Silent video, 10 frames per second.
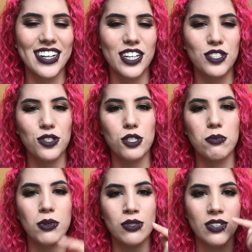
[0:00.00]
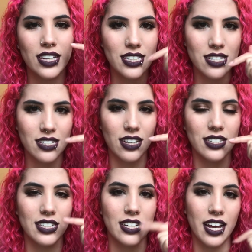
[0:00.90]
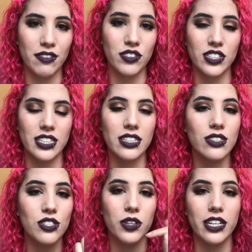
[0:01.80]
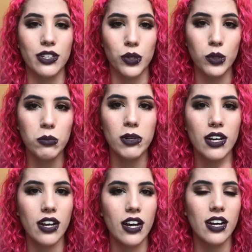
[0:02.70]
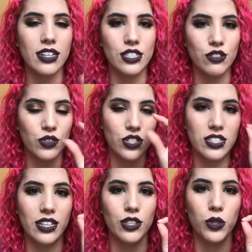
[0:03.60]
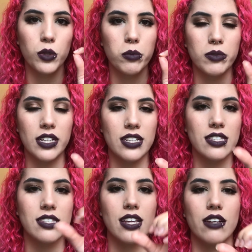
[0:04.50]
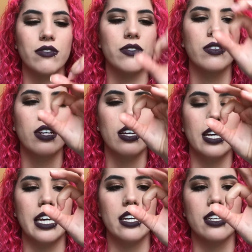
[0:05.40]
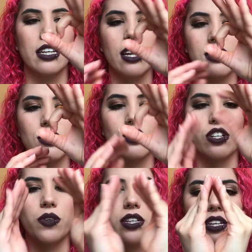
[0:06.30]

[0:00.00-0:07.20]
Because you're supposed to get the stud, and then after it heals you get the hoop, because if you just get the hoop, then instead of healing as a circle, it